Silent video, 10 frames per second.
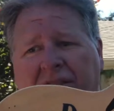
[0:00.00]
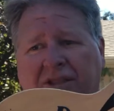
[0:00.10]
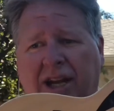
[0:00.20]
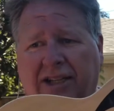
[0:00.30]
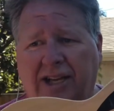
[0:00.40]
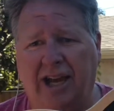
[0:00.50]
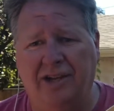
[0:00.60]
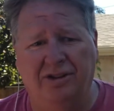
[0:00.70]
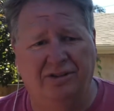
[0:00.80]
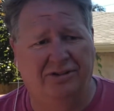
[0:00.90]
Jack
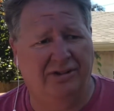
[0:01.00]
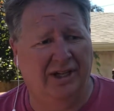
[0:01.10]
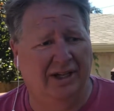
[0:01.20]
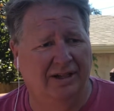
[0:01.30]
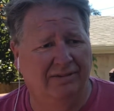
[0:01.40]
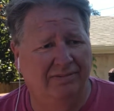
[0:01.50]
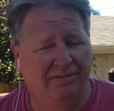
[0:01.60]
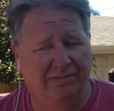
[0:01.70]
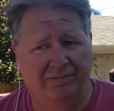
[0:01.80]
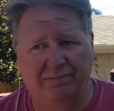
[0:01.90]
Daniels
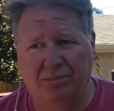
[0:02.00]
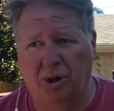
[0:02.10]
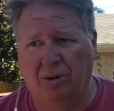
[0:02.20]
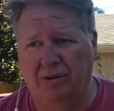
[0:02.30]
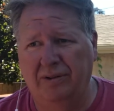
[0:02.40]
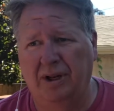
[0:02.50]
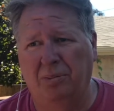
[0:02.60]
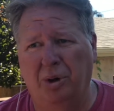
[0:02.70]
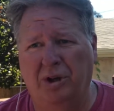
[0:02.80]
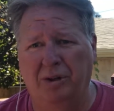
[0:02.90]
broke, and it
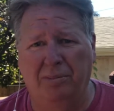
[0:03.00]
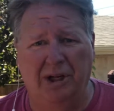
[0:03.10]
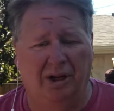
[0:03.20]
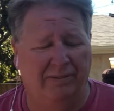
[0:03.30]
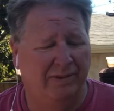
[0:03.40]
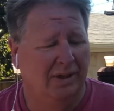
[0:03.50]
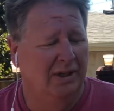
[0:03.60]
broke in the middle.